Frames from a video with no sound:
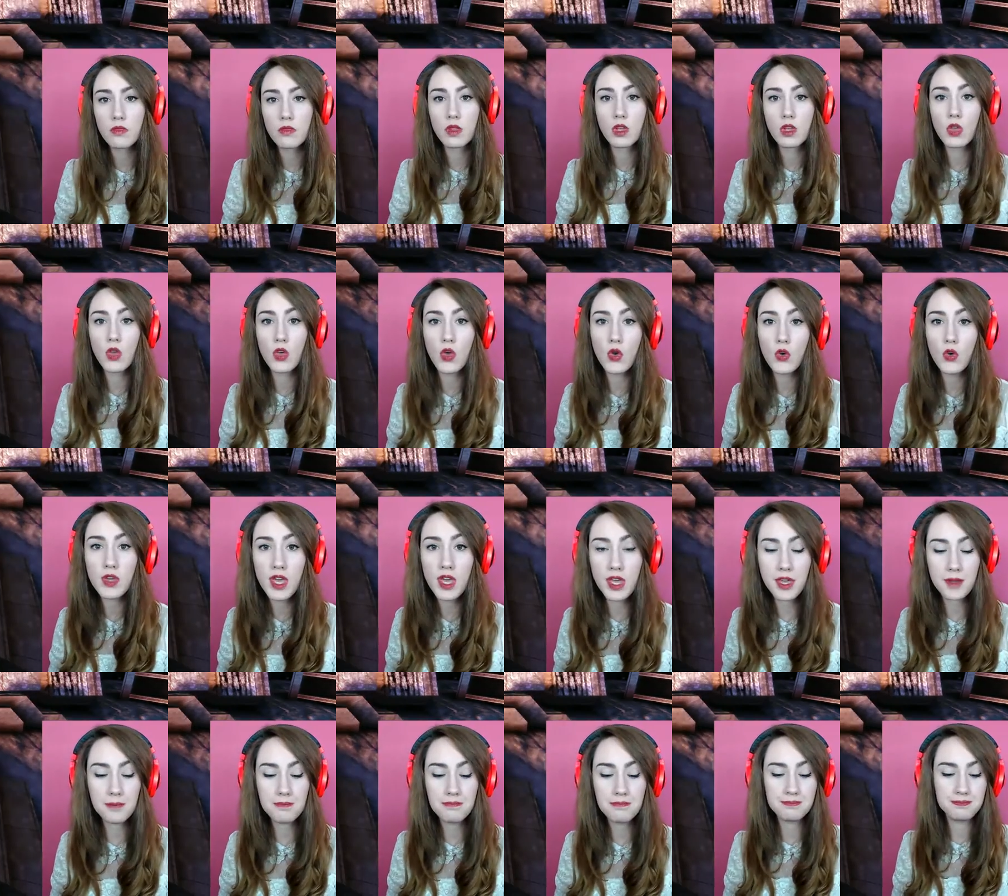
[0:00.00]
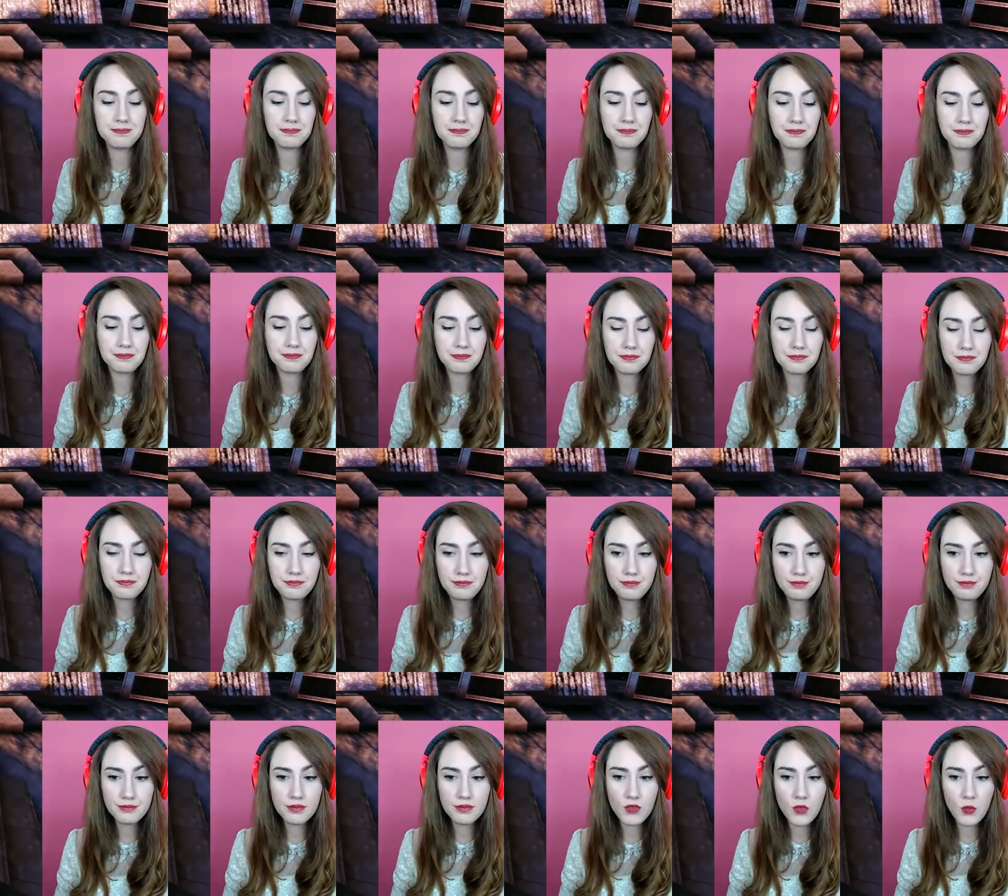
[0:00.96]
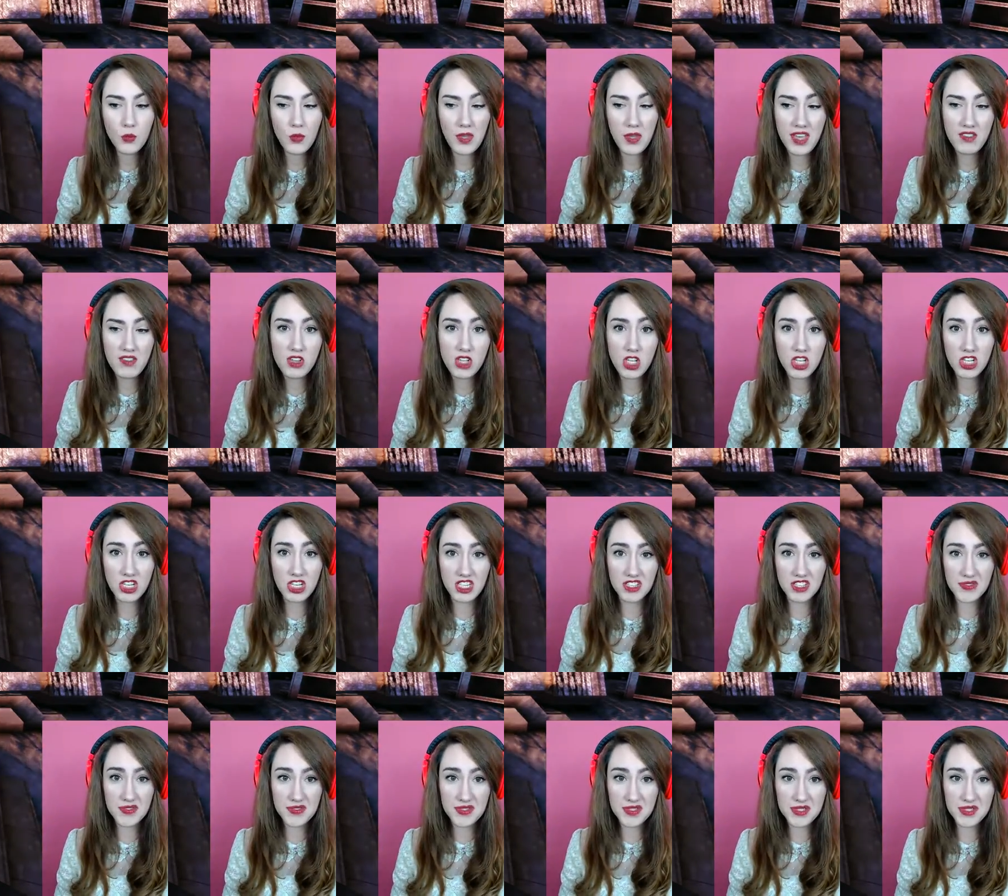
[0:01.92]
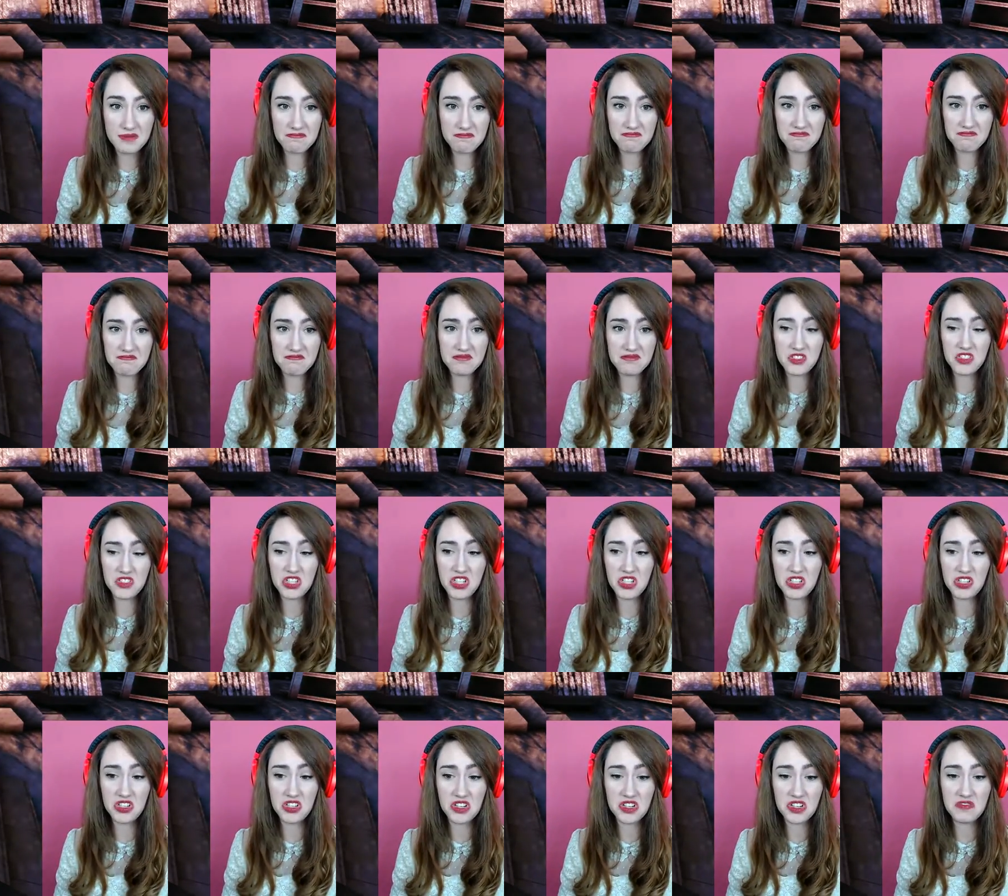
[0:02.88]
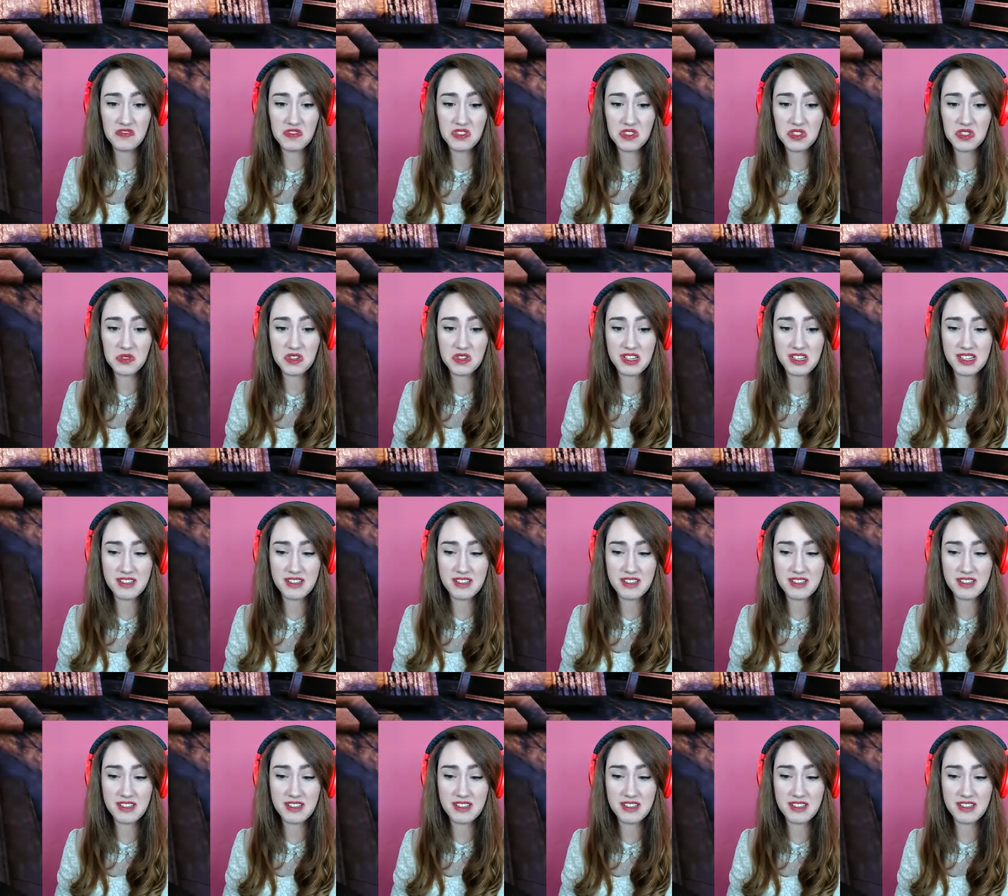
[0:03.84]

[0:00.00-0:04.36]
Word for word: Okay. We have a lot of gifts still in our inventory.